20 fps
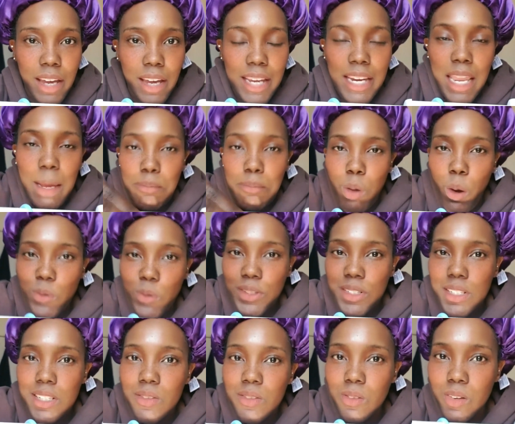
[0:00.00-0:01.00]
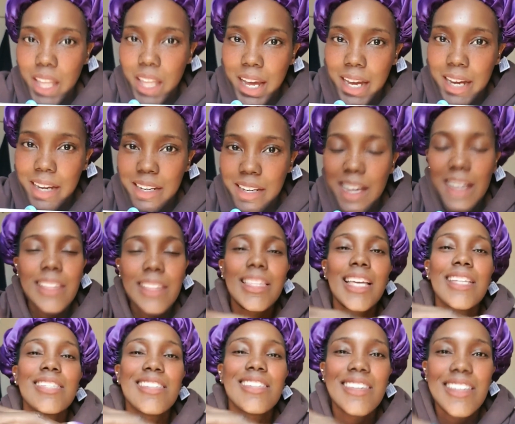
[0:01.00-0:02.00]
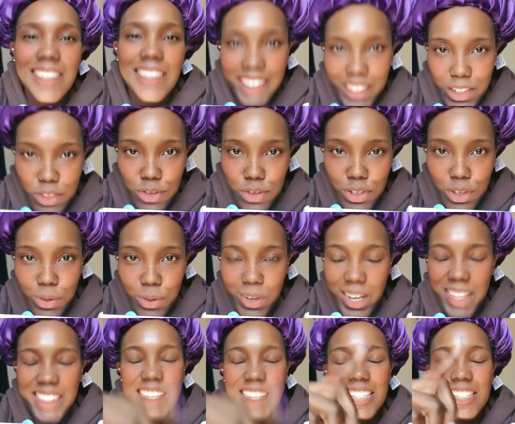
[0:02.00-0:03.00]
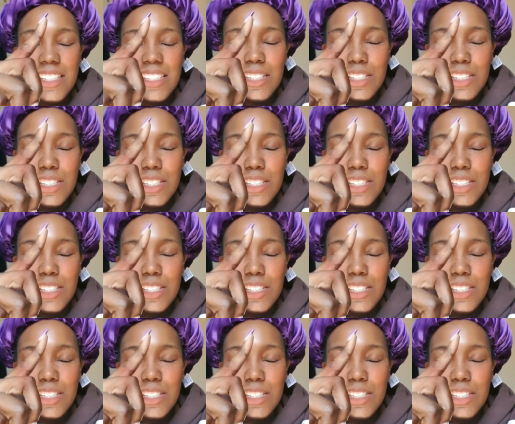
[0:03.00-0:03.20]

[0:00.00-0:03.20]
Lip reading: in a positive light, there's an issue, and that's